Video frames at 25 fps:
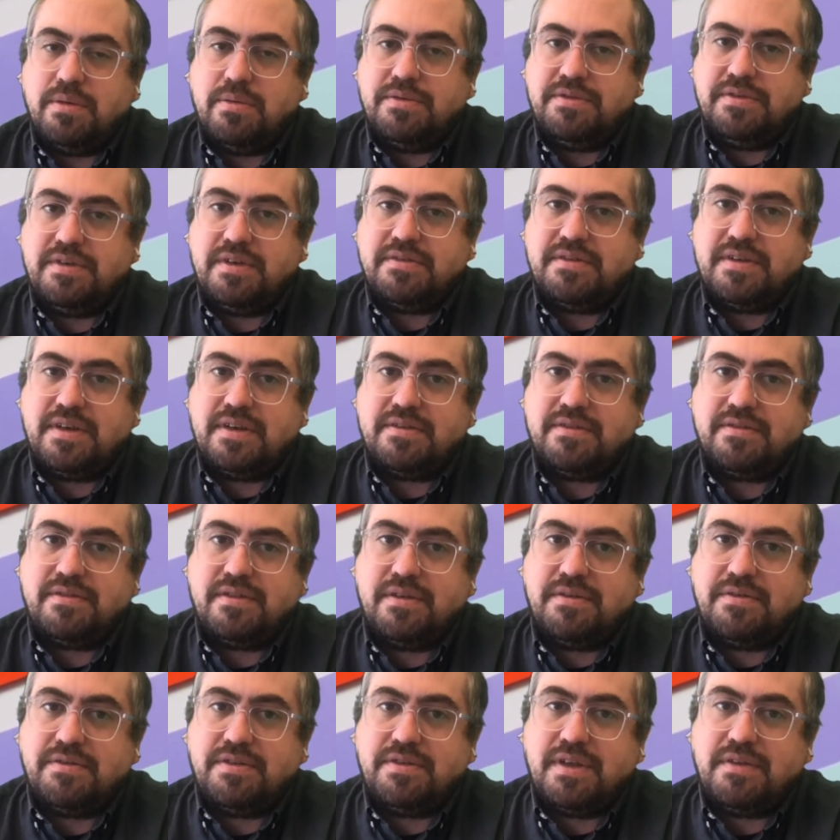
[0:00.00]
CSS
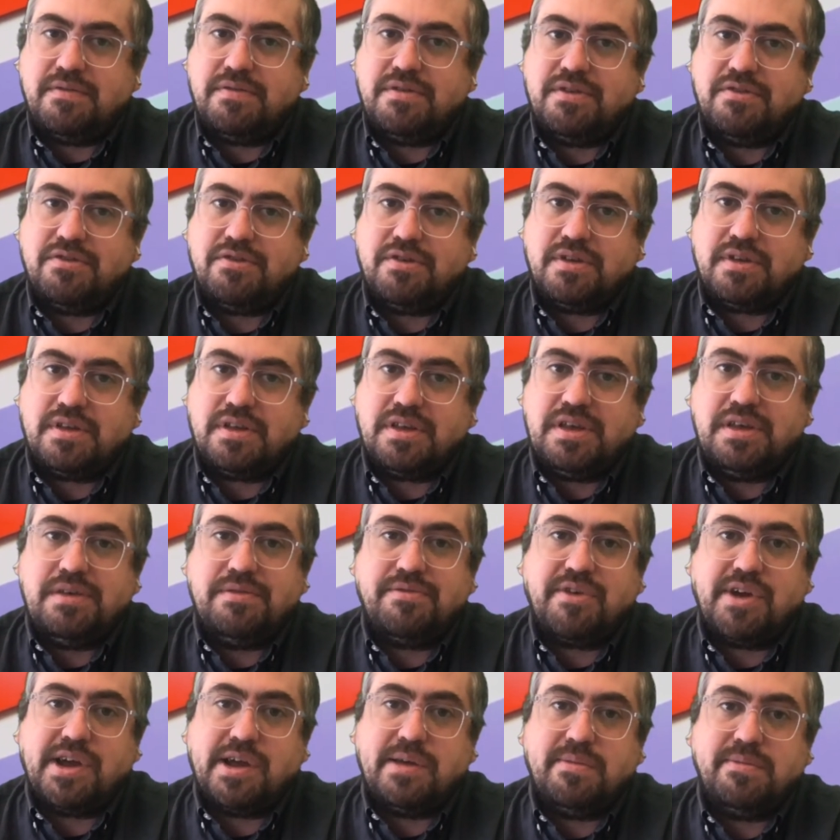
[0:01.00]
definition
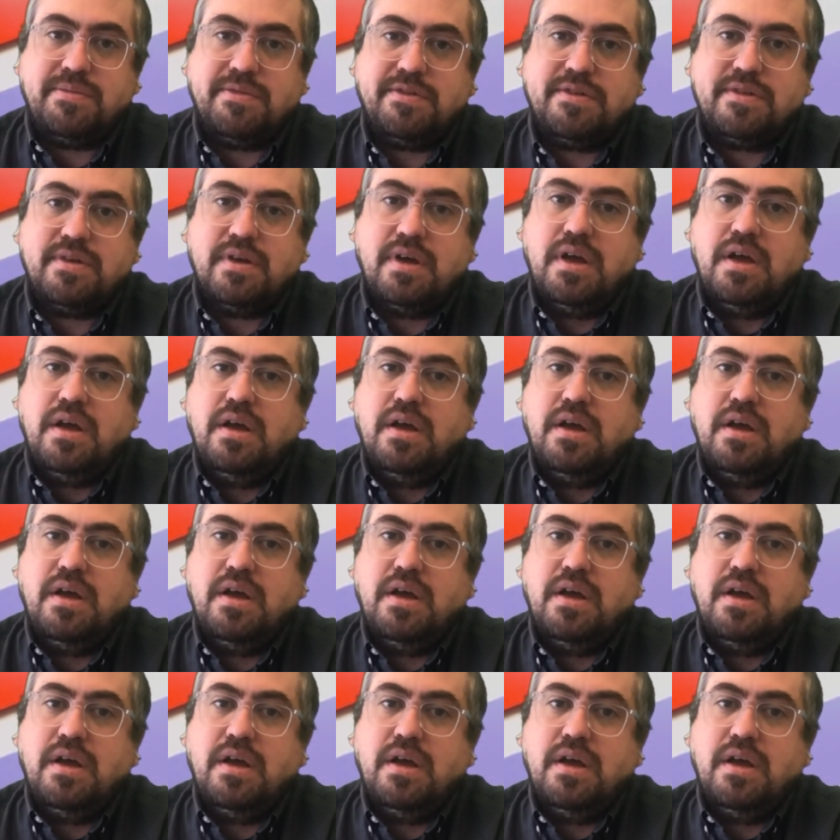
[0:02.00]
keyframes.